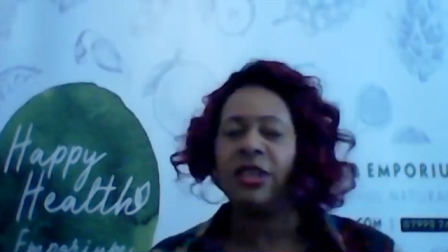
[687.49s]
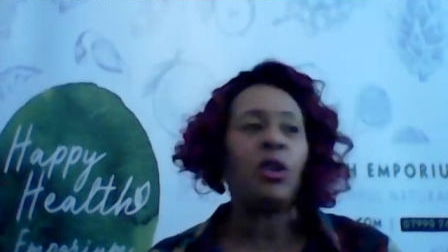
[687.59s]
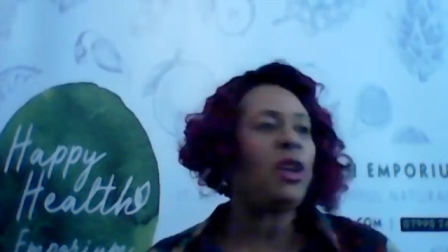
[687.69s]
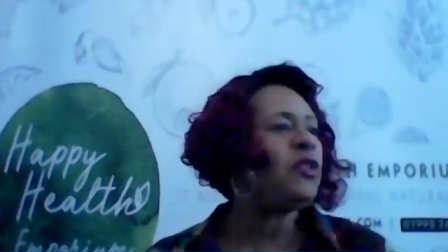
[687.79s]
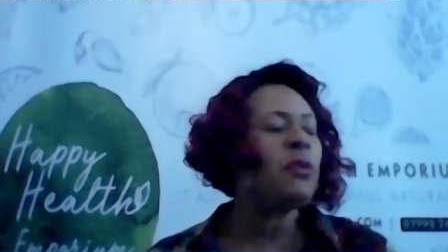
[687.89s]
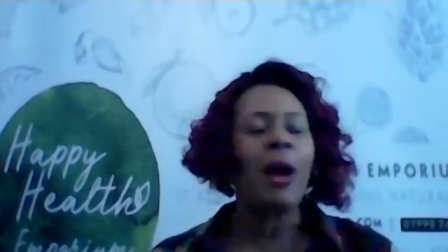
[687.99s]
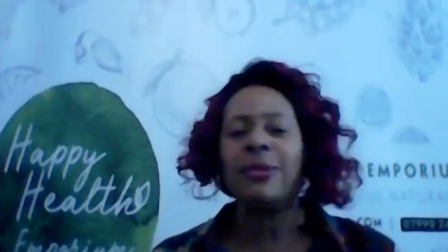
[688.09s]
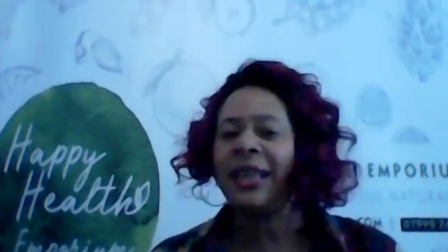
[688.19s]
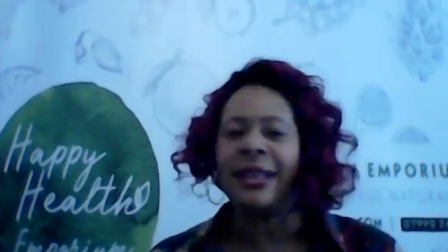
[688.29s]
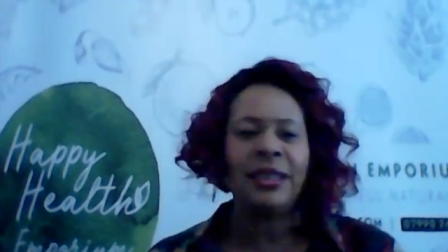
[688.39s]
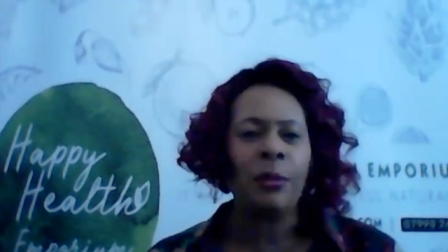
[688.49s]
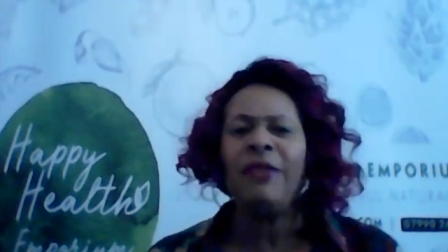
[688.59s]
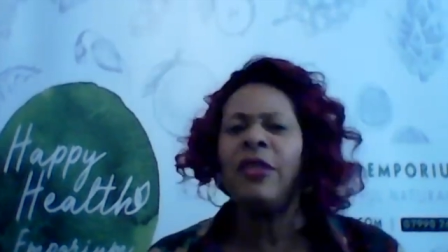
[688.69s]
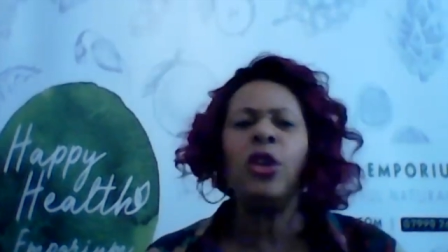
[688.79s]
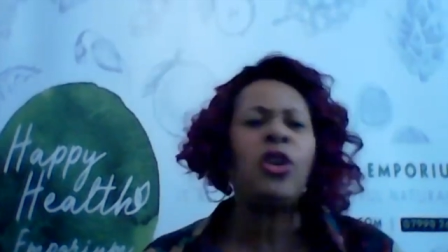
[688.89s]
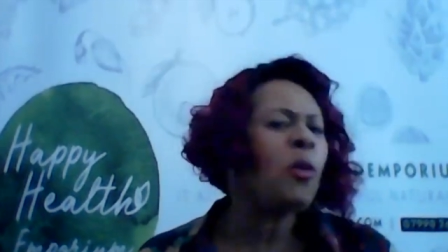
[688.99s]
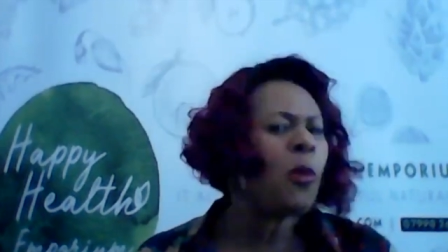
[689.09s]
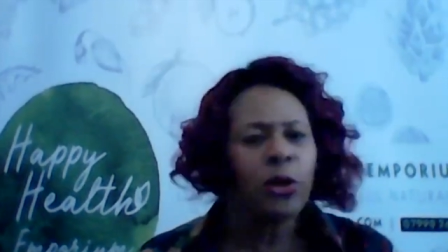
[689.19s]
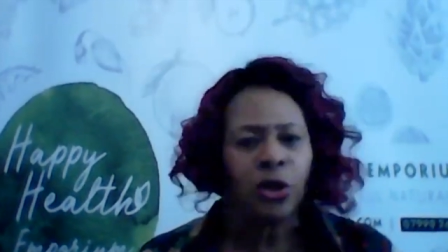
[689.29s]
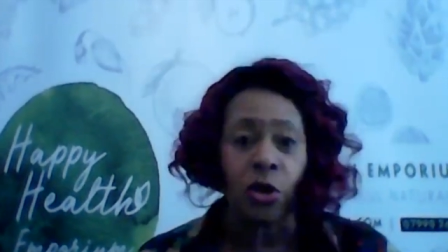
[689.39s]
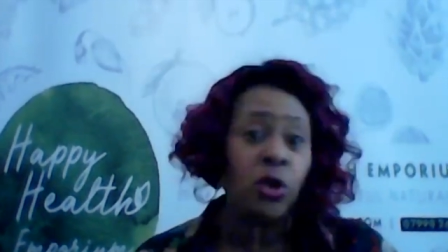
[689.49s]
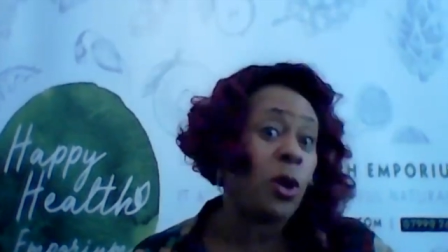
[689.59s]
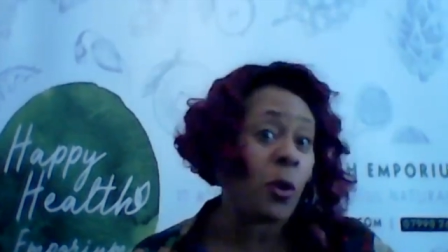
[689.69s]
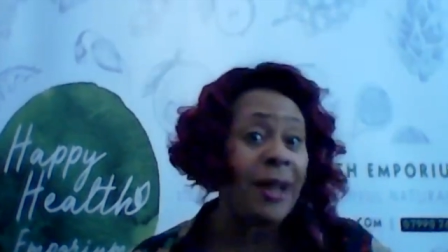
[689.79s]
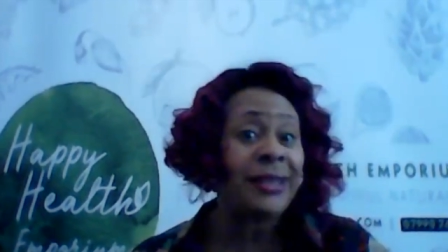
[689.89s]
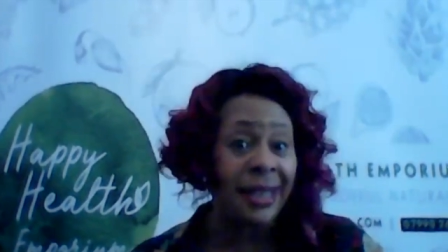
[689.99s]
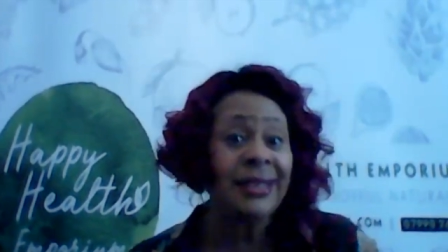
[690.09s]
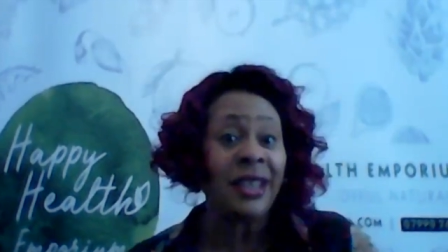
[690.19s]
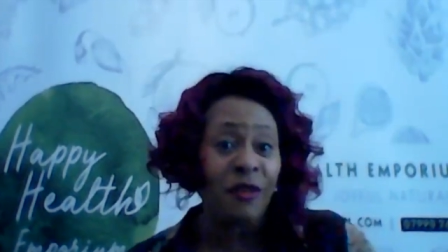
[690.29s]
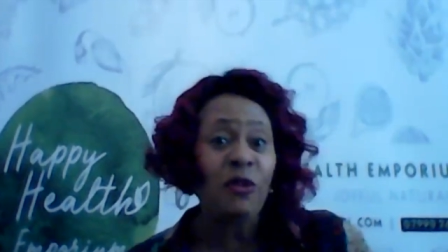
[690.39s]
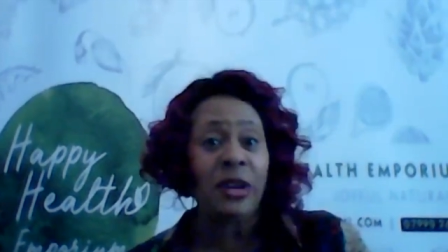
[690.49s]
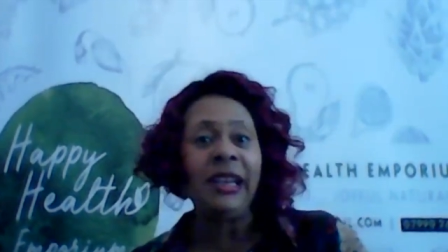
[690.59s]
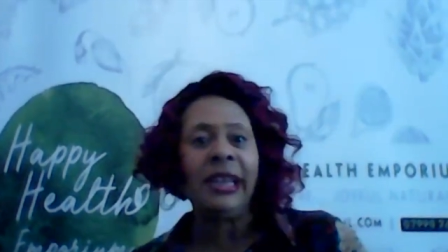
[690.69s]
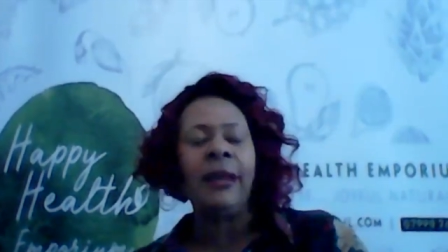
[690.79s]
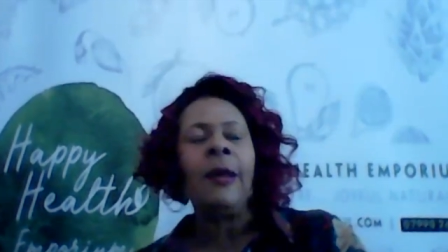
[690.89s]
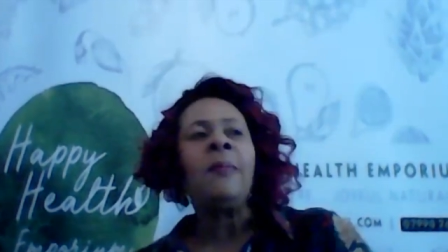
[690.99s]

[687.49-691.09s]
So if you upset somebody, even though you don't want to, because we're quite sensitive, really,